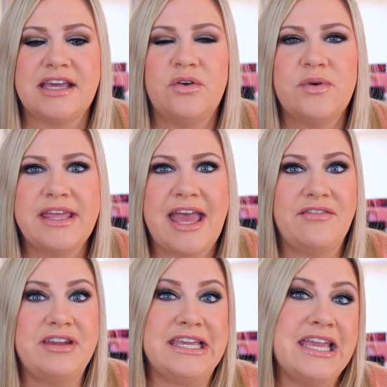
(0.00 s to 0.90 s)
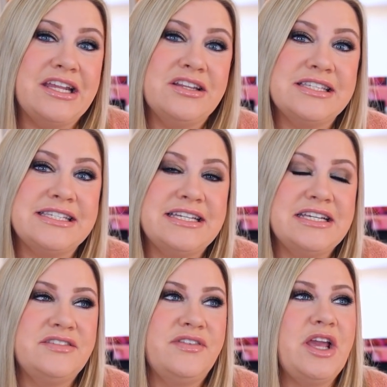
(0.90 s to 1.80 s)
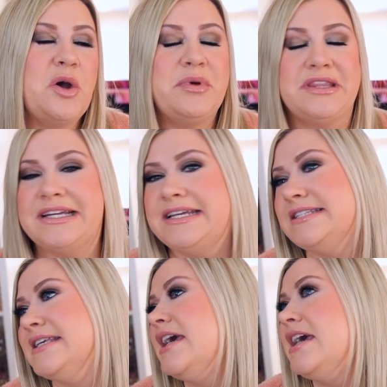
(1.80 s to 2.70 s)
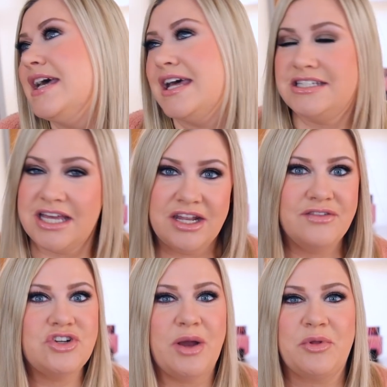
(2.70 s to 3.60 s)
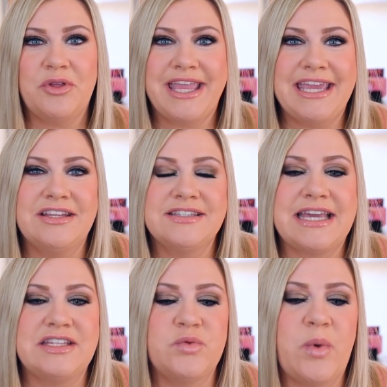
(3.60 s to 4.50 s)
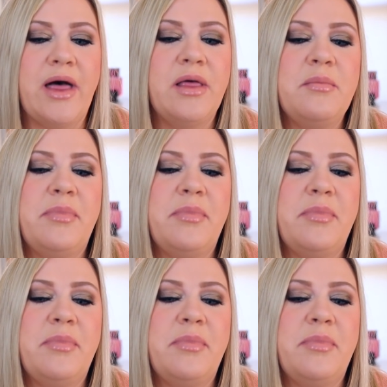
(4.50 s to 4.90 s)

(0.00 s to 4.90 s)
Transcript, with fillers: I don't really have any candles in today's video, but there is a ton of tropical candles as well.